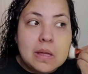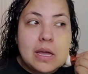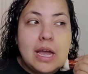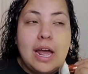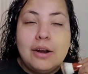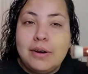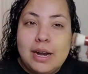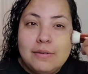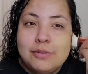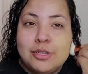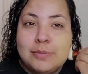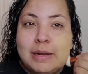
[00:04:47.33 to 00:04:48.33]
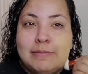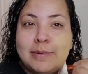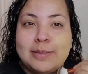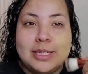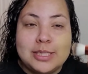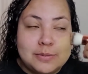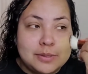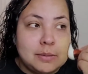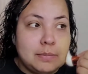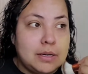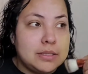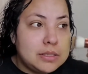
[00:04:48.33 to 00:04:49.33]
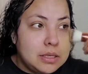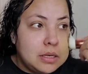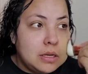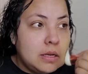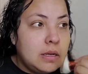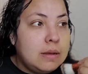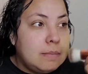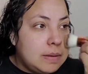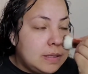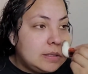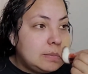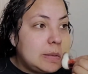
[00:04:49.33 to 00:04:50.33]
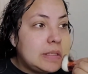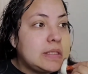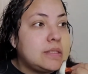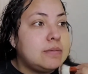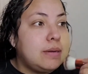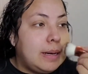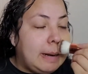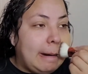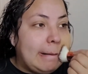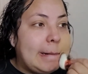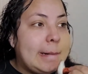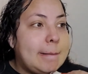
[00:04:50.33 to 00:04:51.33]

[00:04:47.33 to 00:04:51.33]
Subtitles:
I don't ever do my foundation with a brush, but this brush is really nice.